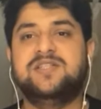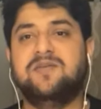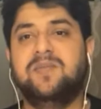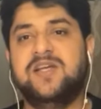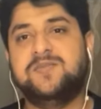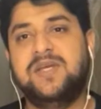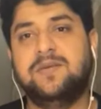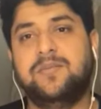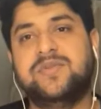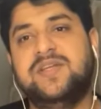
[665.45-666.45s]
Chakmas being
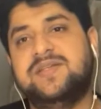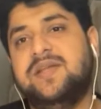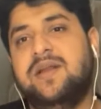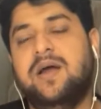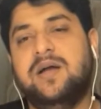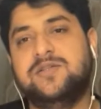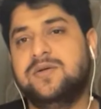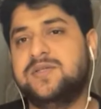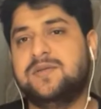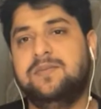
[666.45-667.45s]
the Buddhists and
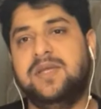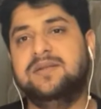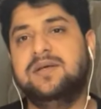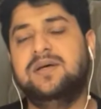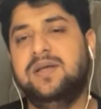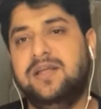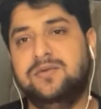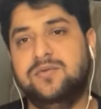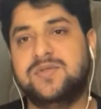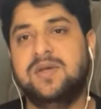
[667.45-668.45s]
Hajongs being the
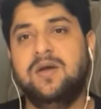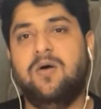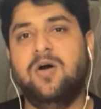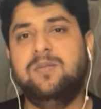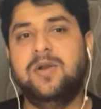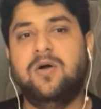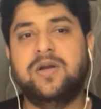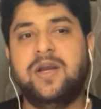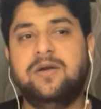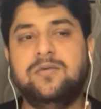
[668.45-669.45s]
Hindus, all
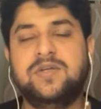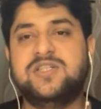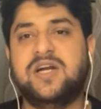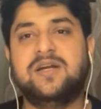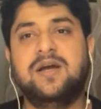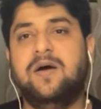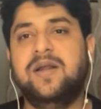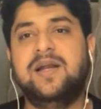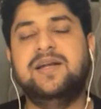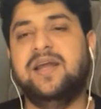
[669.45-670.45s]
belonging to the
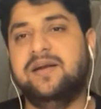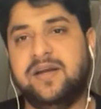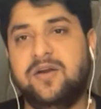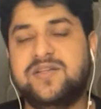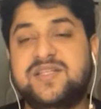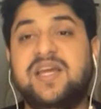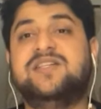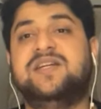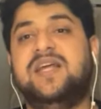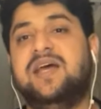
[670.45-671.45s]
Chatgaon Hill Territory or
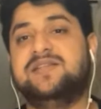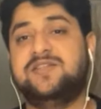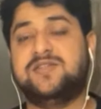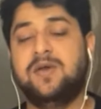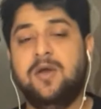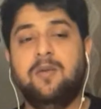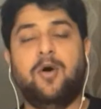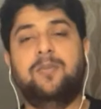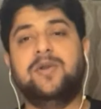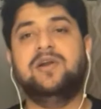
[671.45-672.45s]
CHT as it's
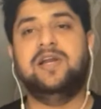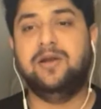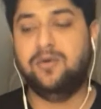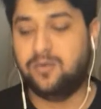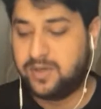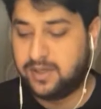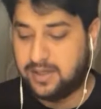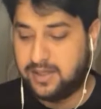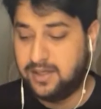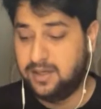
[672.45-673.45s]
popularly known
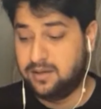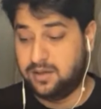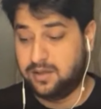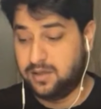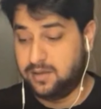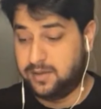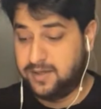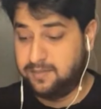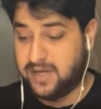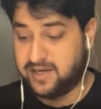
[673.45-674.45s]
in
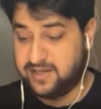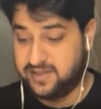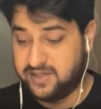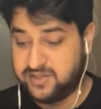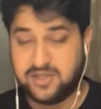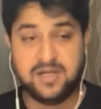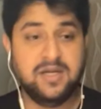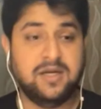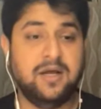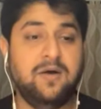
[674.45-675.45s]
Bangladesh.
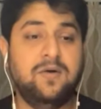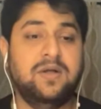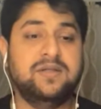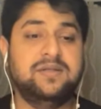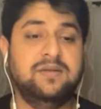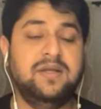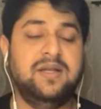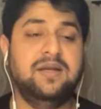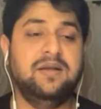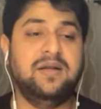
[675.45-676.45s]
Now,
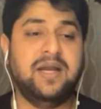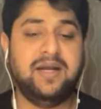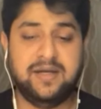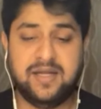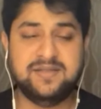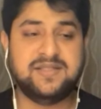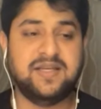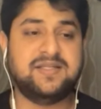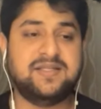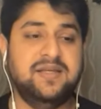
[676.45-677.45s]
in
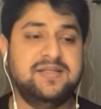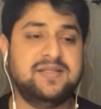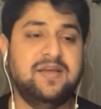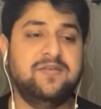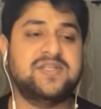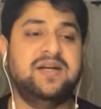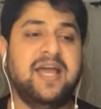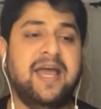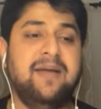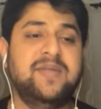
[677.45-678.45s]
1960s, there was a
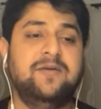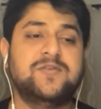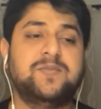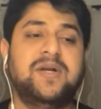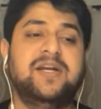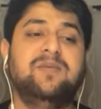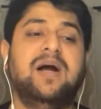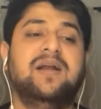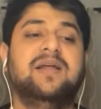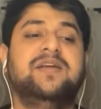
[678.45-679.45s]
dam that was built in
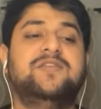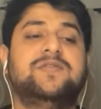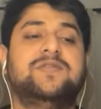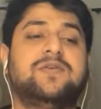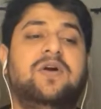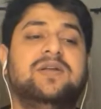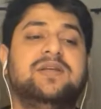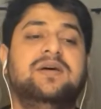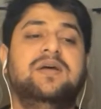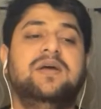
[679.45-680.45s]
Bangladesh, which was called
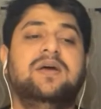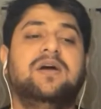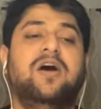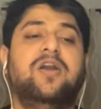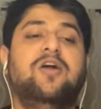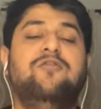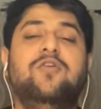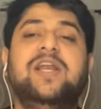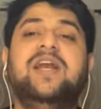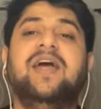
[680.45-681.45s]
the
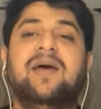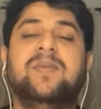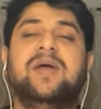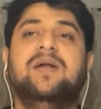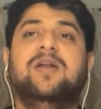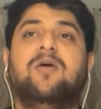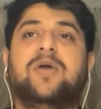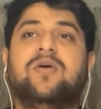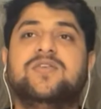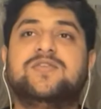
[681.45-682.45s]
Karnaphuli Dam. Now,
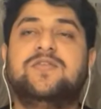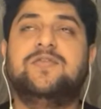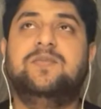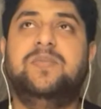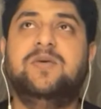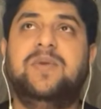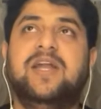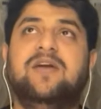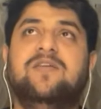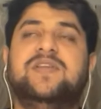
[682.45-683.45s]
because of the
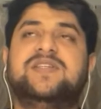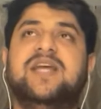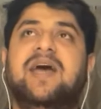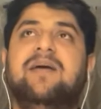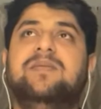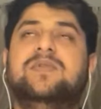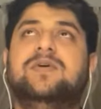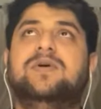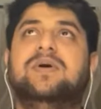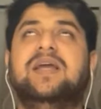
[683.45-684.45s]
building of this dam,
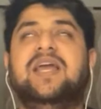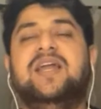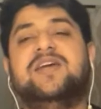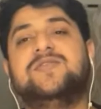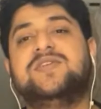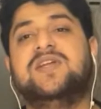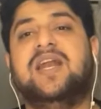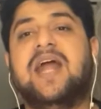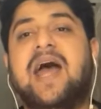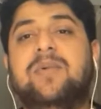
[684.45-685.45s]
the areas which are
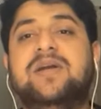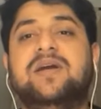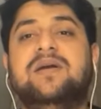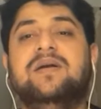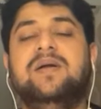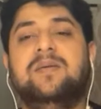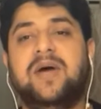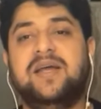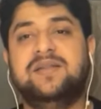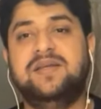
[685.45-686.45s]
inhabited
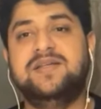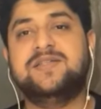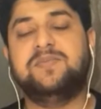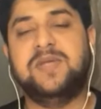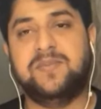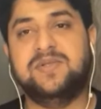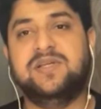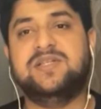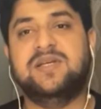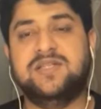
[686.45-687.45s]
by these people,
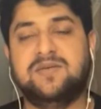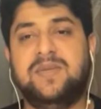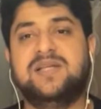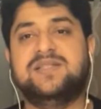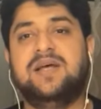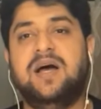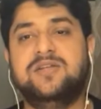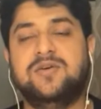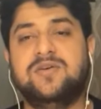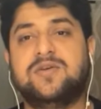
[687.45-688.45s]
the Chakmas and the
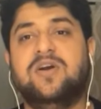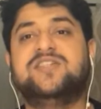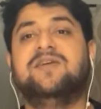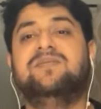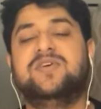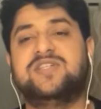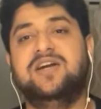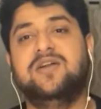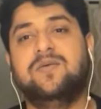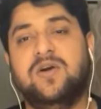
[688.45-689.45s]
Hajongs, got submerged
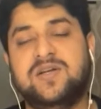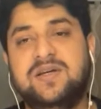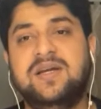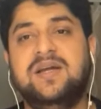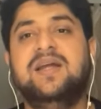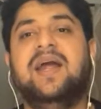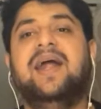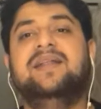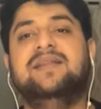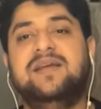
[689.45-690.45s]
underwater,
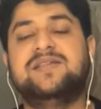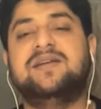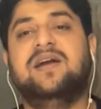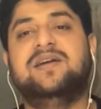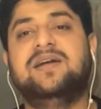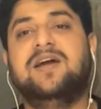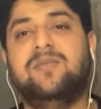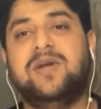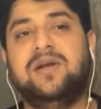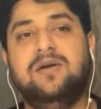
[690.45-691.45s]
and they started
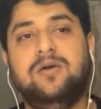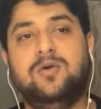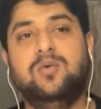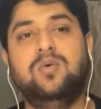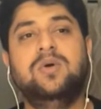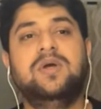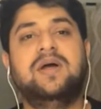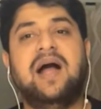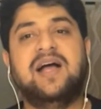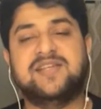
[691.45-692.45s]
coming to
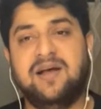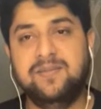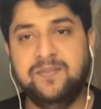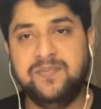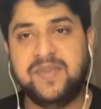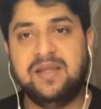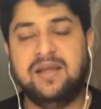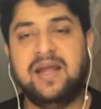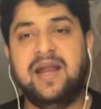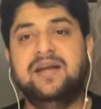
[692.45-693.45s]
Assam
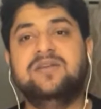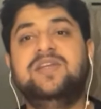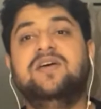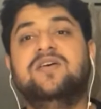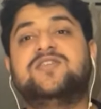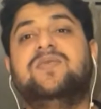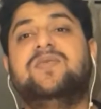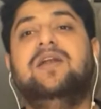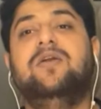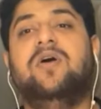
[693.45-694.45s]
and the
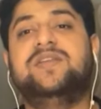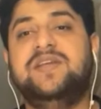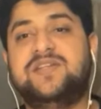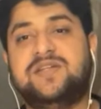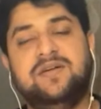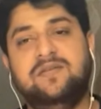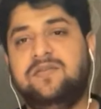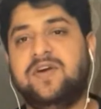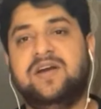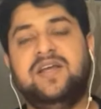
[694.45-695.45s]
erstwhile northeastern
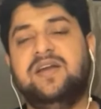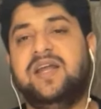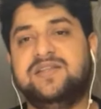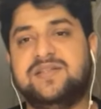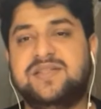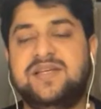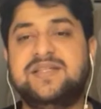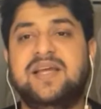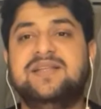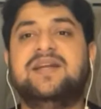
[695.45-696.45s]
frontier
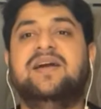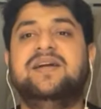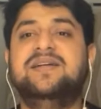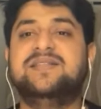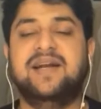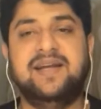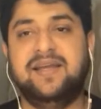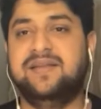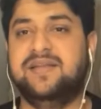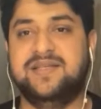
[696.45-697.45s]
agencies and started
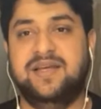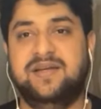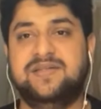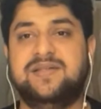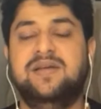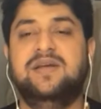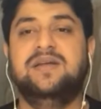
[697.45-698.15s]
settling in these areas.